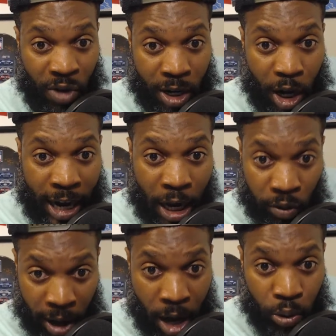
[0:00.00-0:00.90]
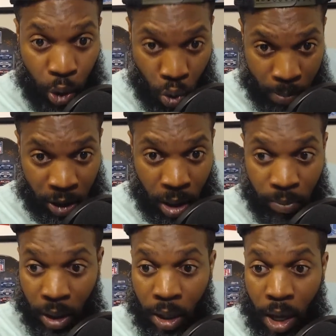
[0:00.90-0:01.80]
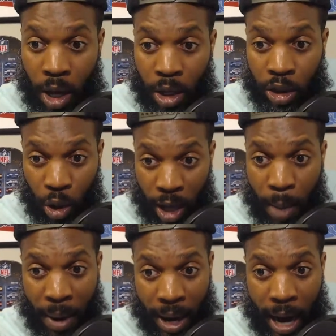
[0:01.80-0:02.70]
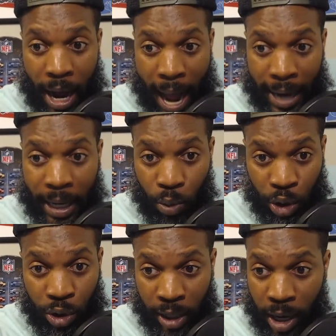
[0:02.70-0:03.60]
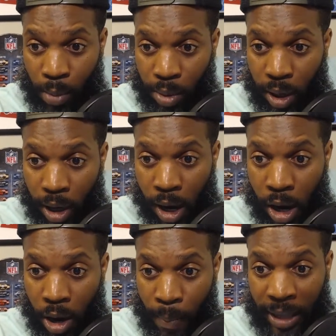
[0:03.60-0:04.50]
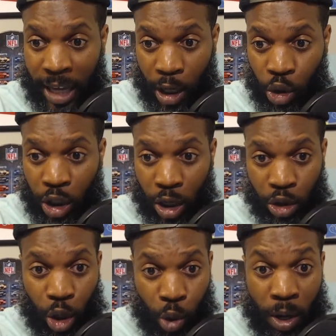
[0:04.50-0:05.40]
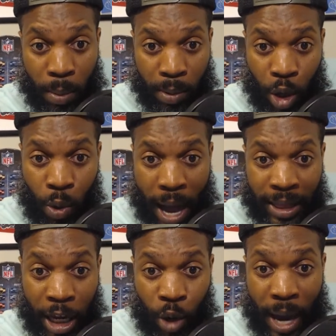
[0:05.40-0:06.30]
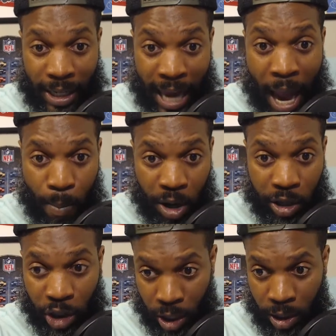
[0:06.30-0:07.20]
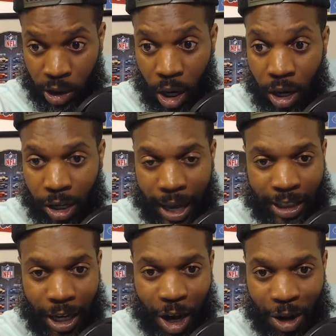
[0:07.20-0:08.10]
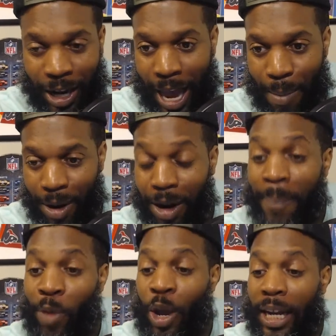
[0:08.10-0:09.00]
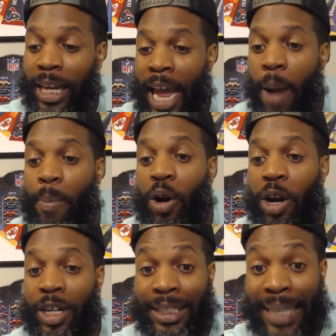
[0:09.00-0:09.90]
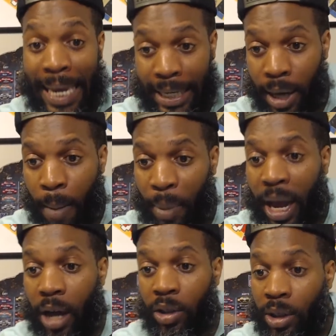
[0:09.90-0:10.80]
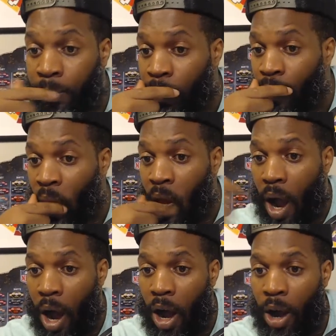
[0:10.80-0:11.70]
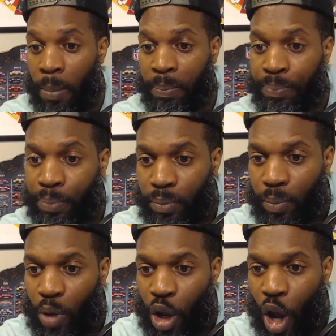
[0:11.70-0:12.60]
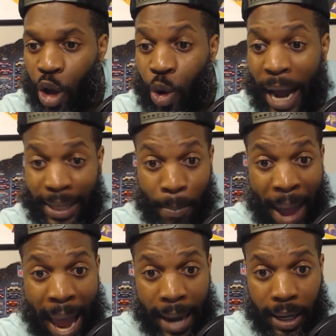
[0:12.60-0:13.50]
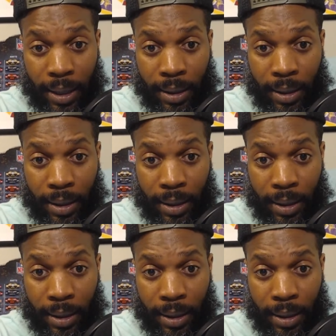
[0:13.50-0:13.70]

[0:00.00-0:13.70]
run in the round to him or something. So yeah, man, I get what you're saying, bro. I think you still I think you got the catbird shit. I said catbird. You got the catbird seat because you got the back,